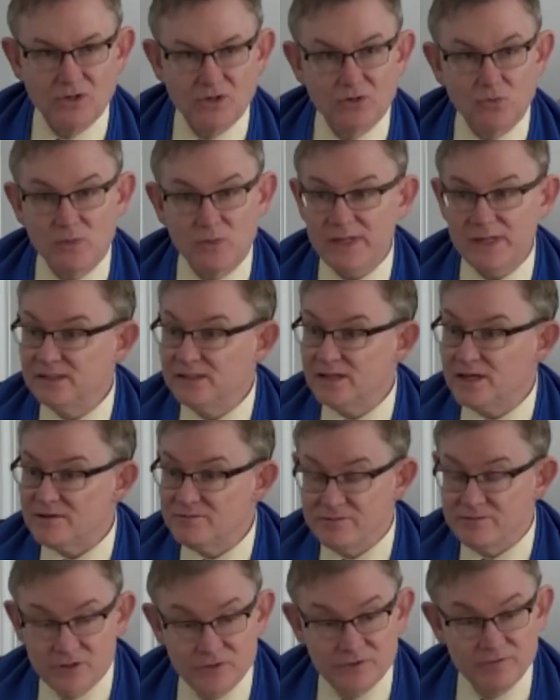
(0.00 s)
We
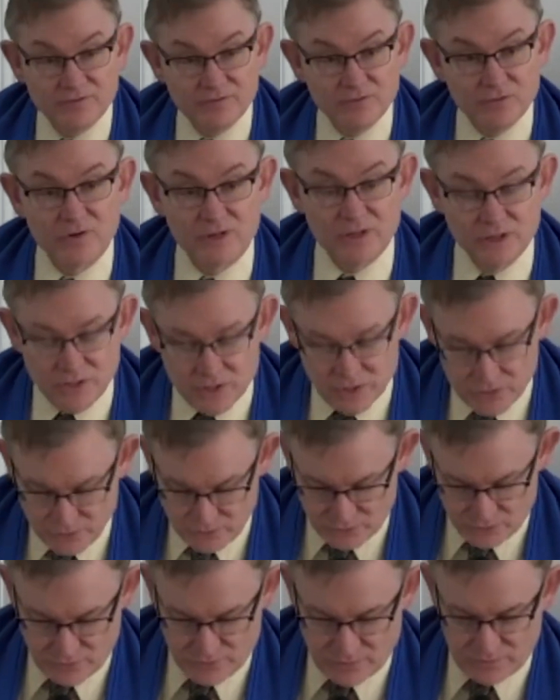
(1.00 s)
love you for
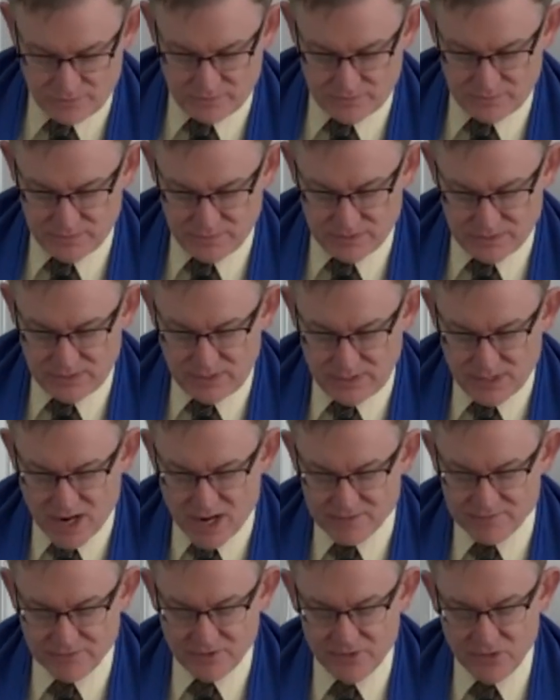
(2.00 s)
you,
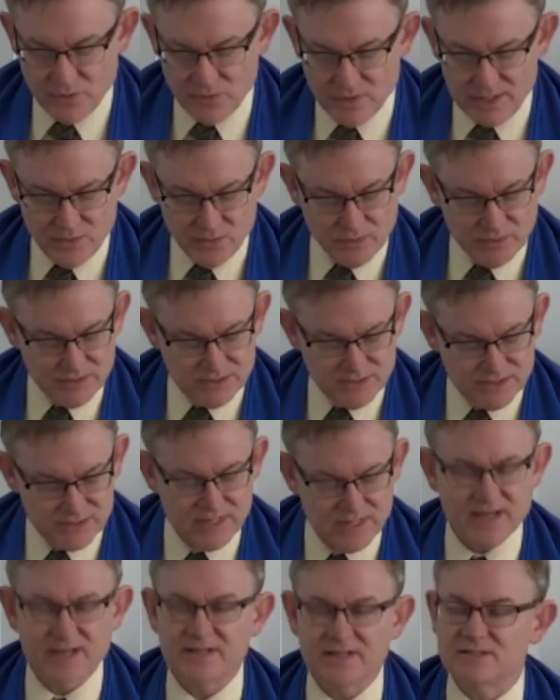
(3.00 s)
not for who anyone
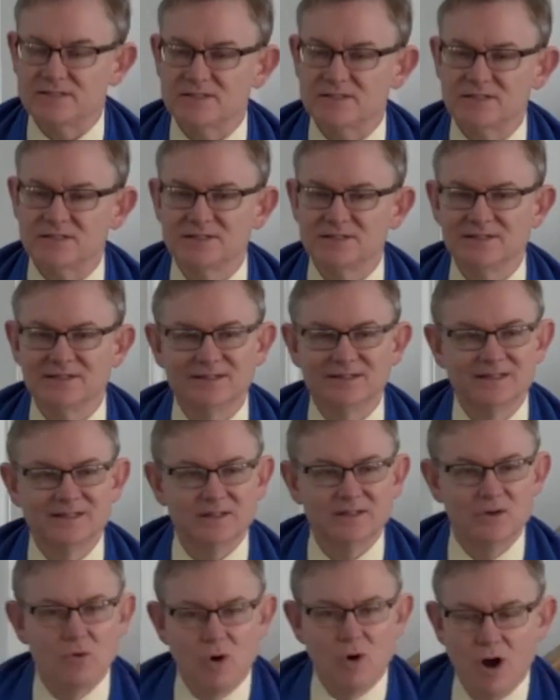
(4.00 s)
says
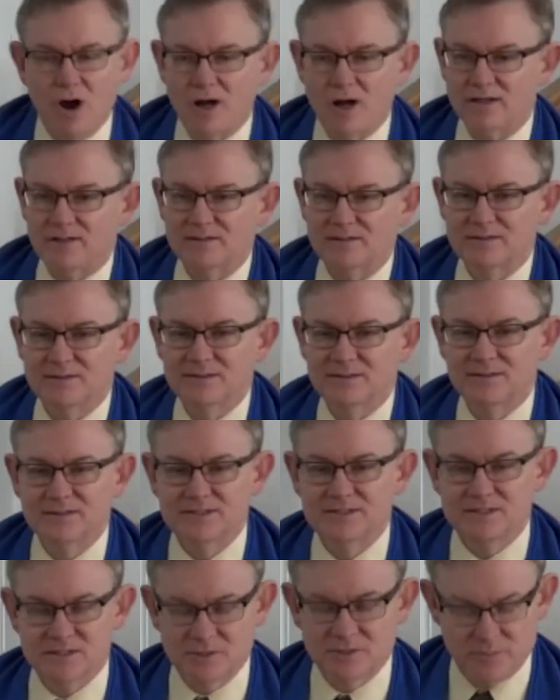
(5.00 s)
you ought
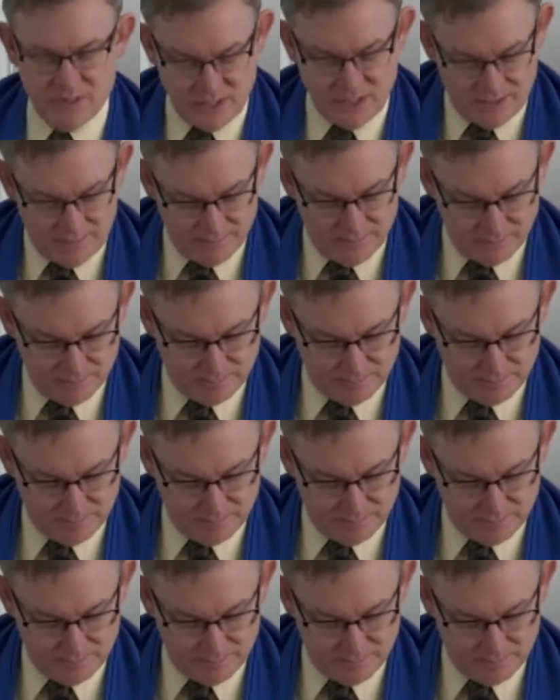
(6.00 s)
to be.